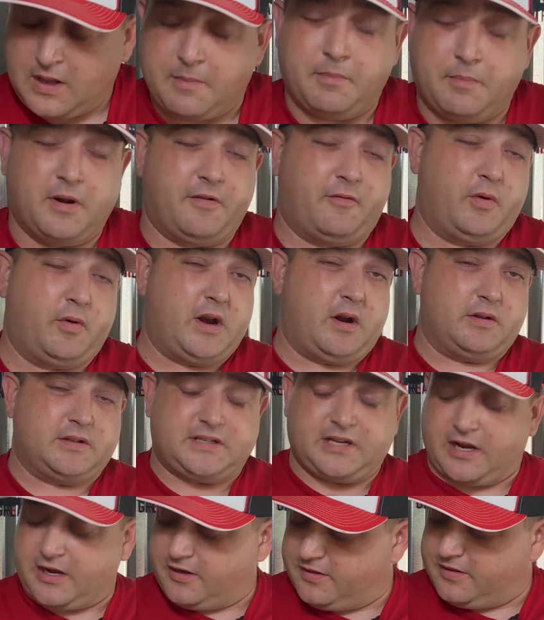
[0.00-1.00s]
But if we don't
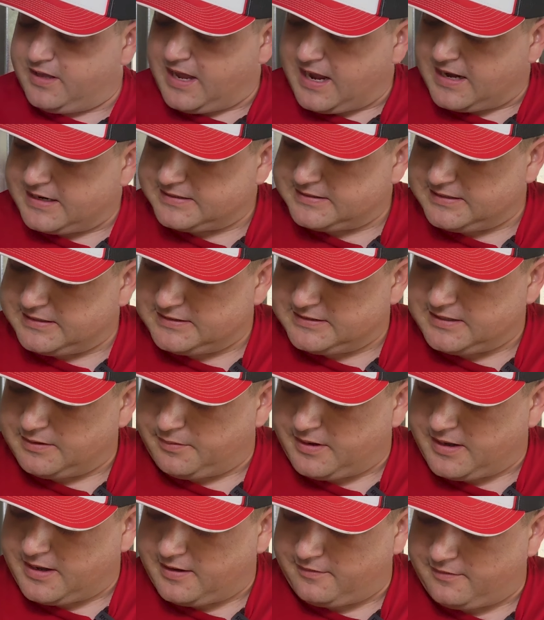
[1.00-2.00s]
tell you the accidents that
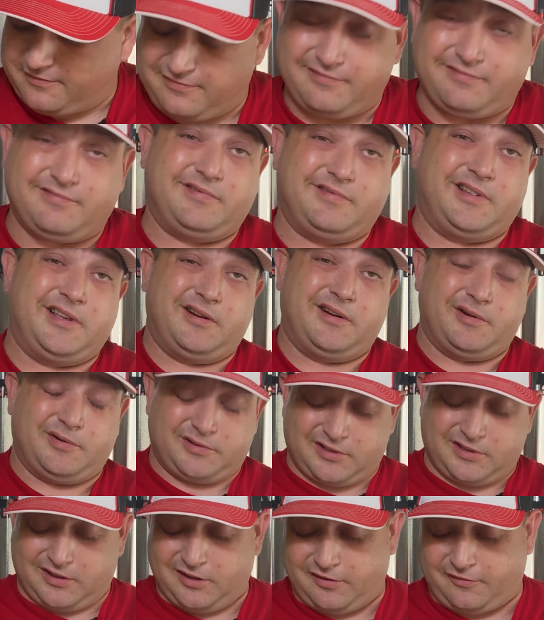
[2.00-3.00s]
we have, you don't know
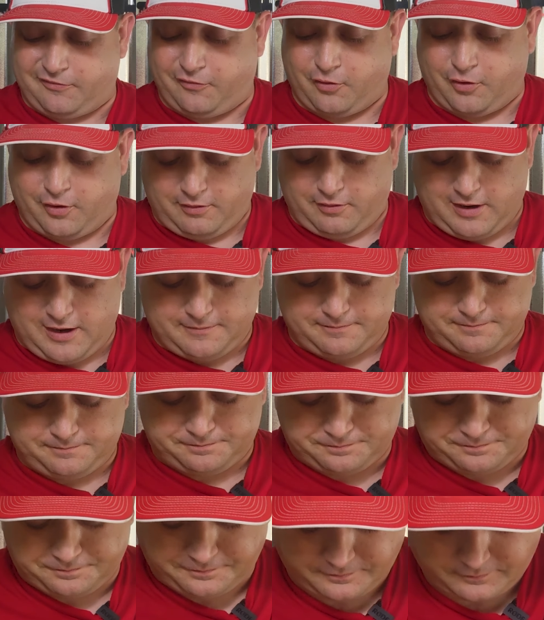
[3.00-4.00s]
what to look for, right?
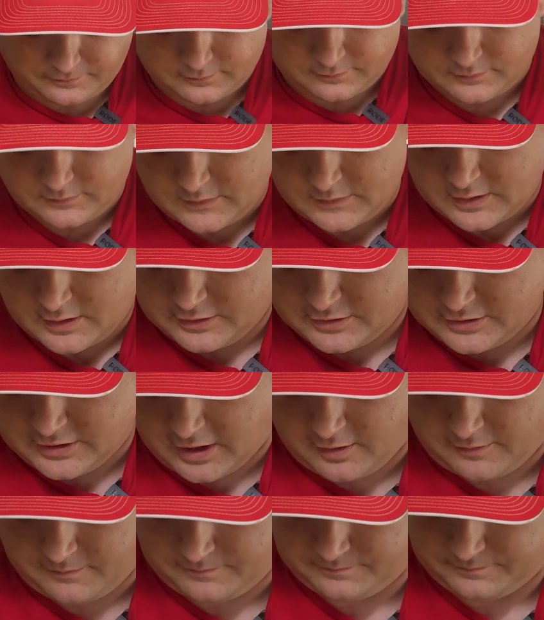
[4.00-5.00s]

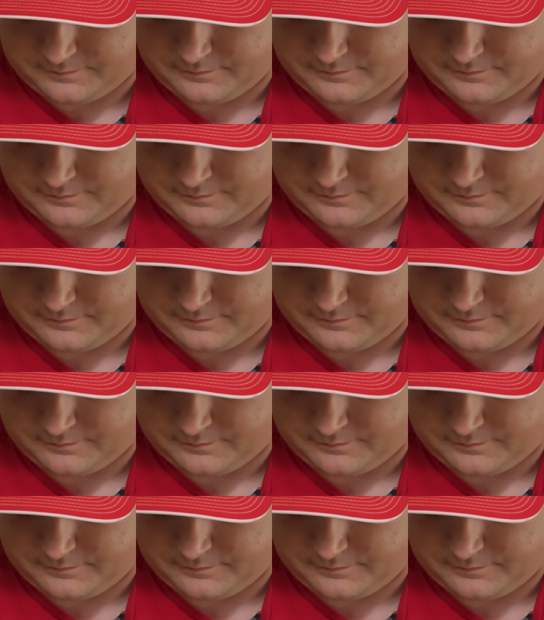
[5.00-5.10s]
So,